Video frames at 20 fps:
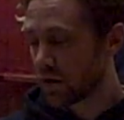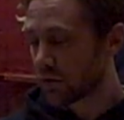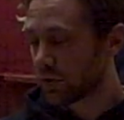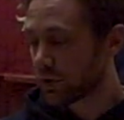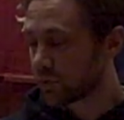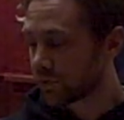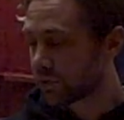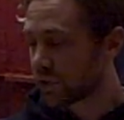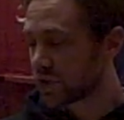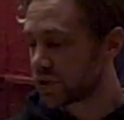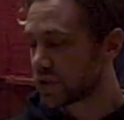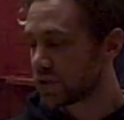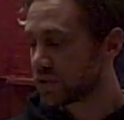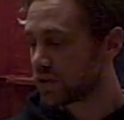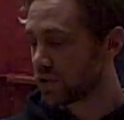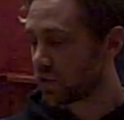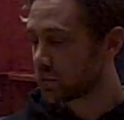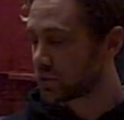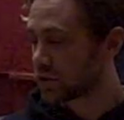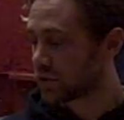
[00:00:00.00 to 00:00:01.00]
Von
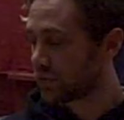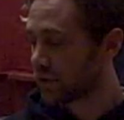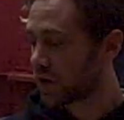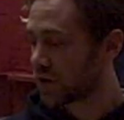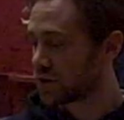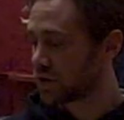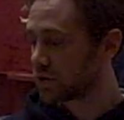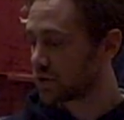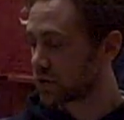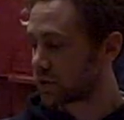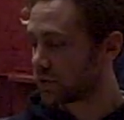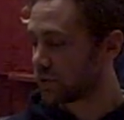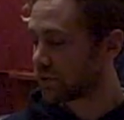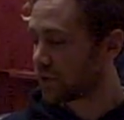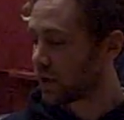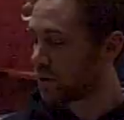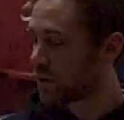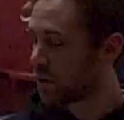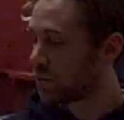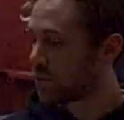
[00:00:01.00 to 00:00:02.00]
Frisch's observations
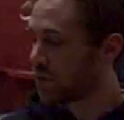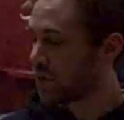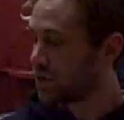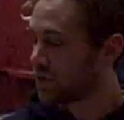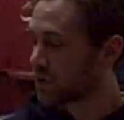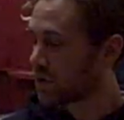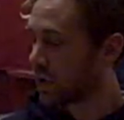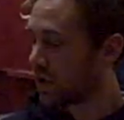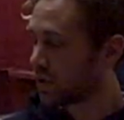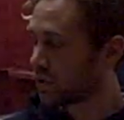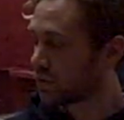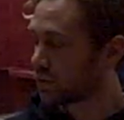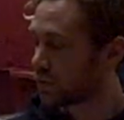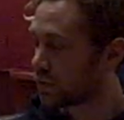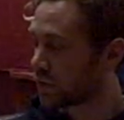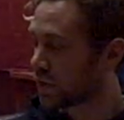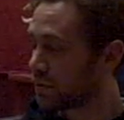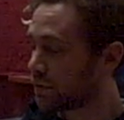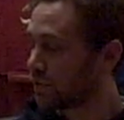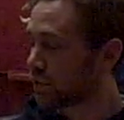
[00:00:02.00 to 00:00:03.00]
confirmed that bees' dance
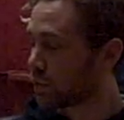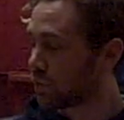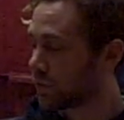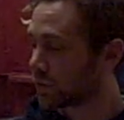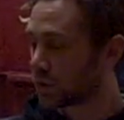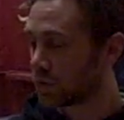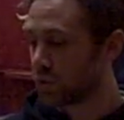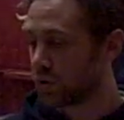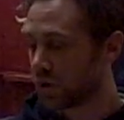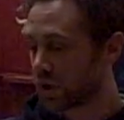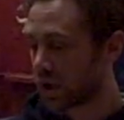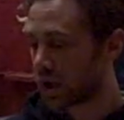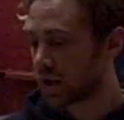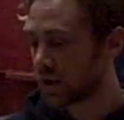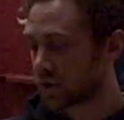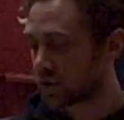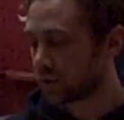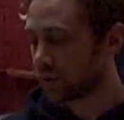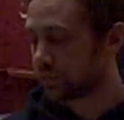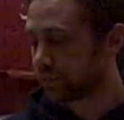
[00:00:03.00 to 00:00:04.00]
was a form of
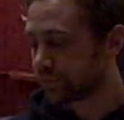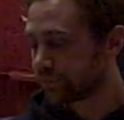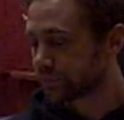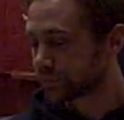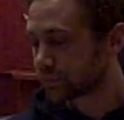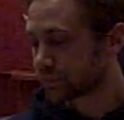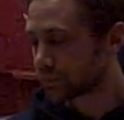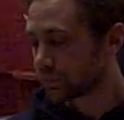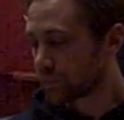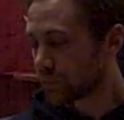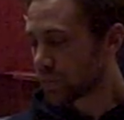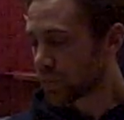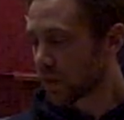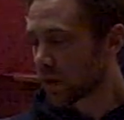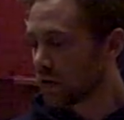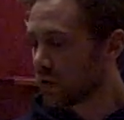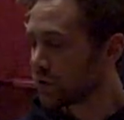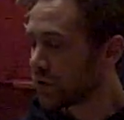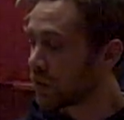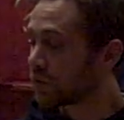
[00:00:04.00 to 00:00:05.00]
communication.
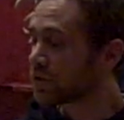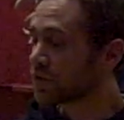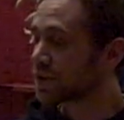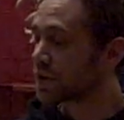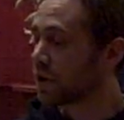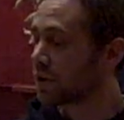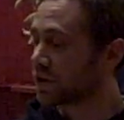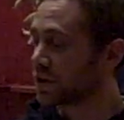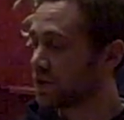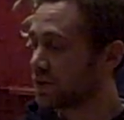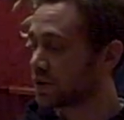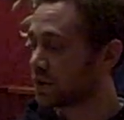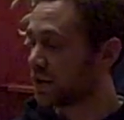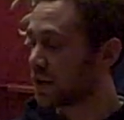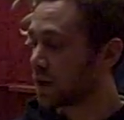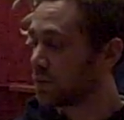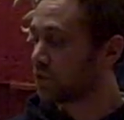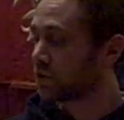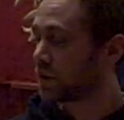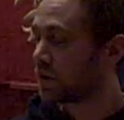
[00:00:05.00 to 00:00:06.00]
Further studies
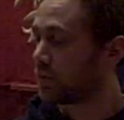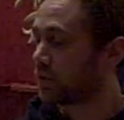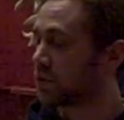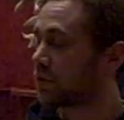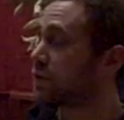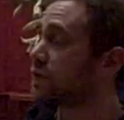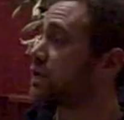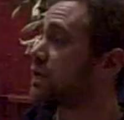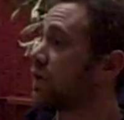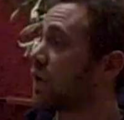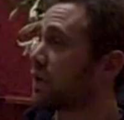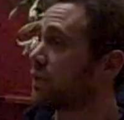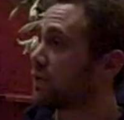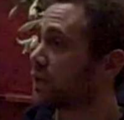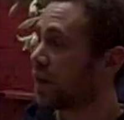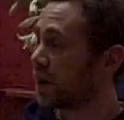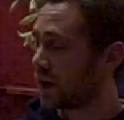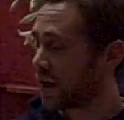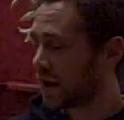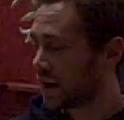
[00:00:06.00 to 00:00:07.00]
enabled him to decipher
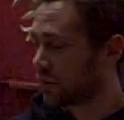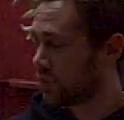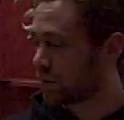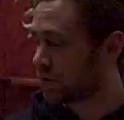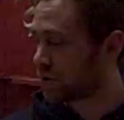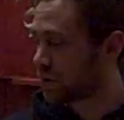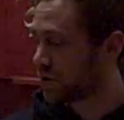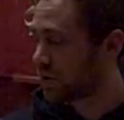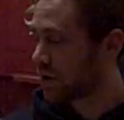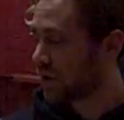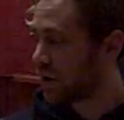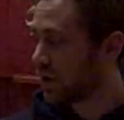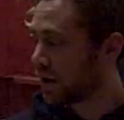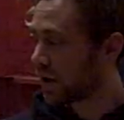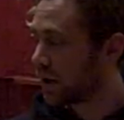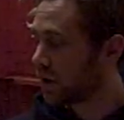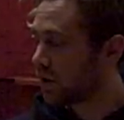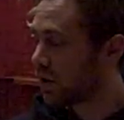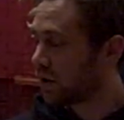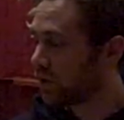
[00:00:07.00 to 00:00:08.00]
their language.
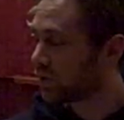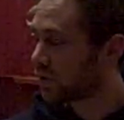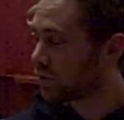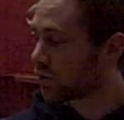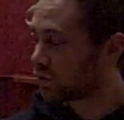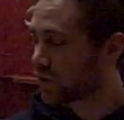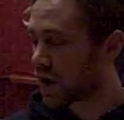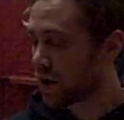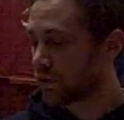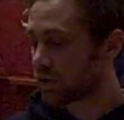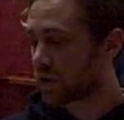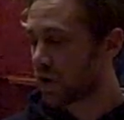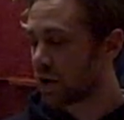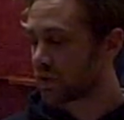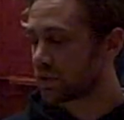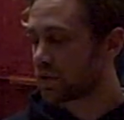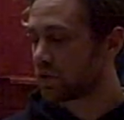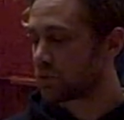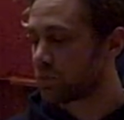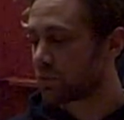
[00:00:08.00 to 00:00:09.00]
He learned that the round
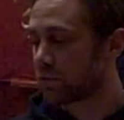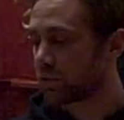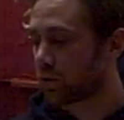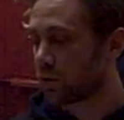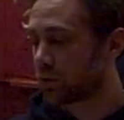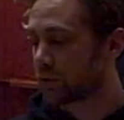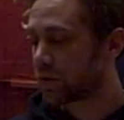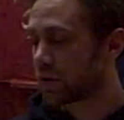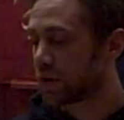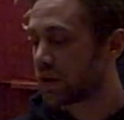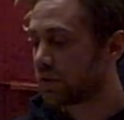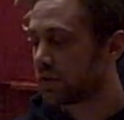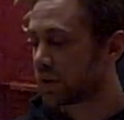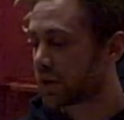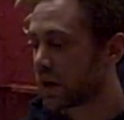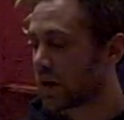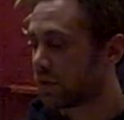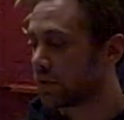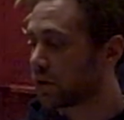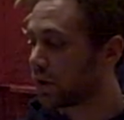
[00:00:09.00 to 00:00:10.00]
dance is performed to
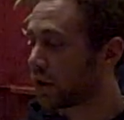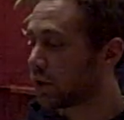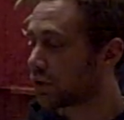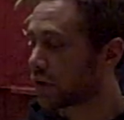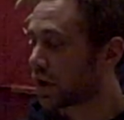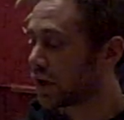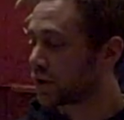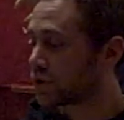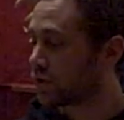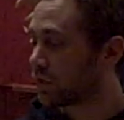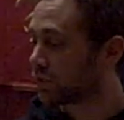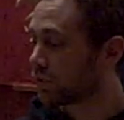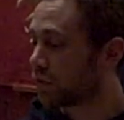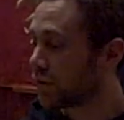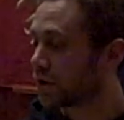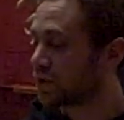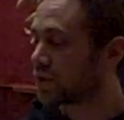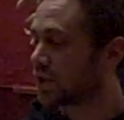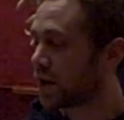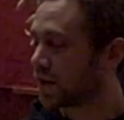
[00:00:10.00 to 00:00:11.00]
indicate the location of
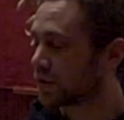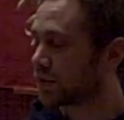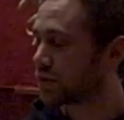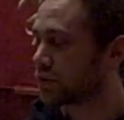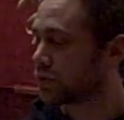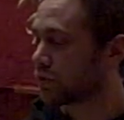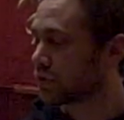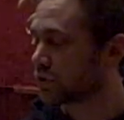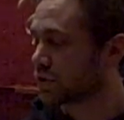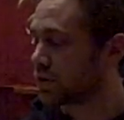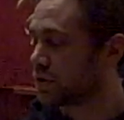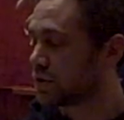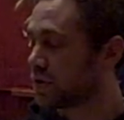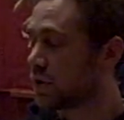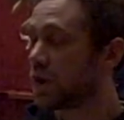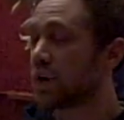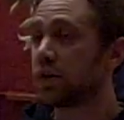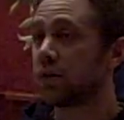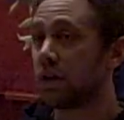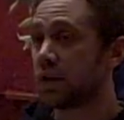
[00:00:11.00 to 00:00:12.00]
rich nectar sources
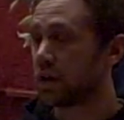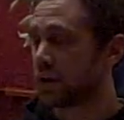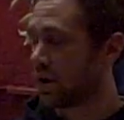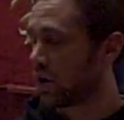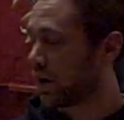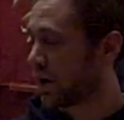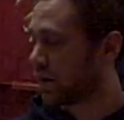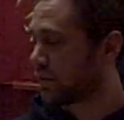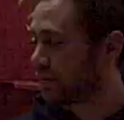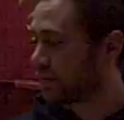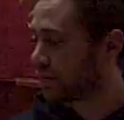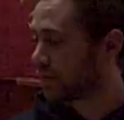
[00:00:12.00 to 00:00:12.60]
near the hive,